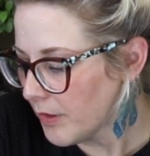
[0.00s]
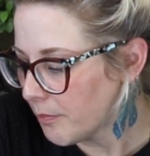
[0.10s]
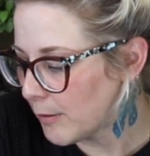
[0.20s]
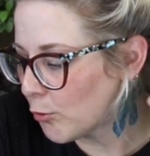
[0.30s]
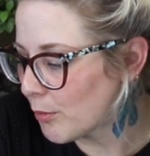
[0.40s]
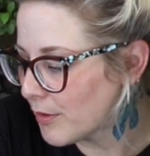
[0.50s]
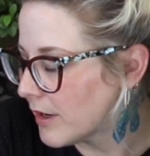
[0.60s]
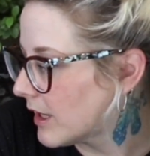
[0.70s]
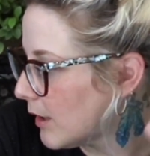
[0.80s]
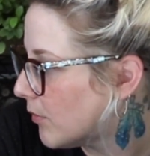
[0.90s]
people were
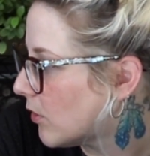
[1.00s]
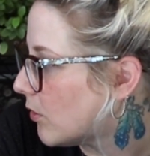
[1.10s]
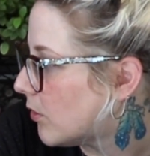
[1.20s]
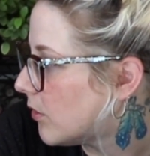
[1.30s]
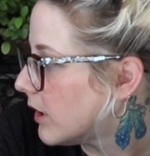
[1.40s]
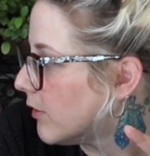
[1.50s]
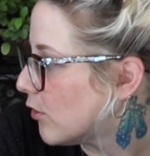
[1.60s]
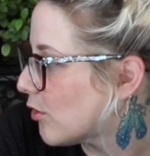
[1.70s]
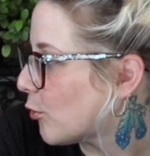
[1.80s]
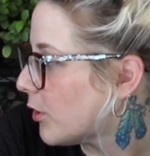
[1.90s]
putting a chemical in
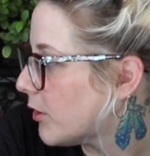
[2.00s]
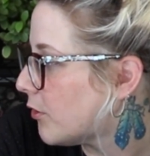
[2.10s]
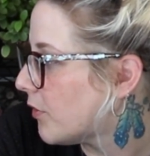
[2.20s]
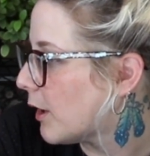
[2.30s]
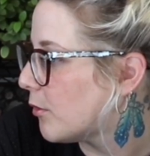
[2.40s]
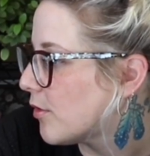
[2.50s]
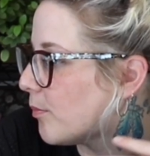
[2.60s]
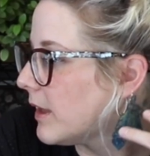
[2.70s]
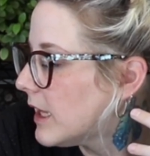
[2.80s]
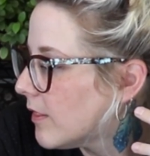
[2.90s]
the soil that was
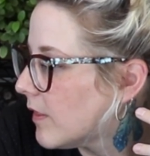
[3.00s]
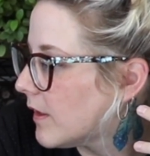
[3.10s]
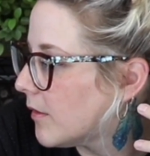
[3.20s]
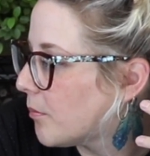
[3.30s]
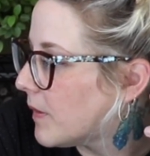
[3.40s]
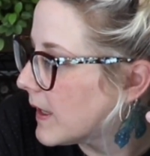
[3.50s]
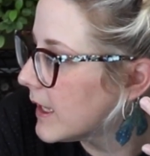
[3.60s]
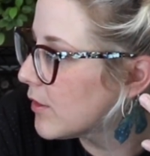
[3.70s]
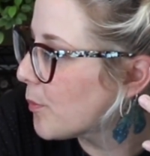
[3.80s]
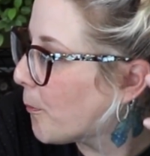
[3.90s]
making the
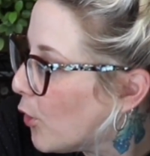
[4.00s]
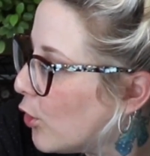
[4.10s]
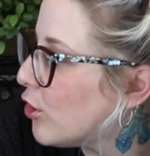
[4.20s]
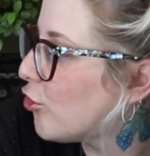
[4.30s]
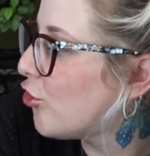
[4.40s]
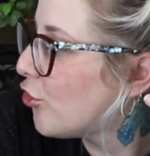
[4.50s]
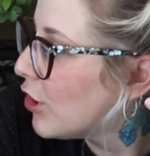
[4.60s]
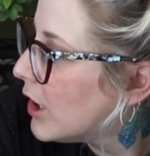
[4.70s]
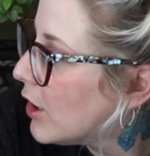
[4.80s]
plants push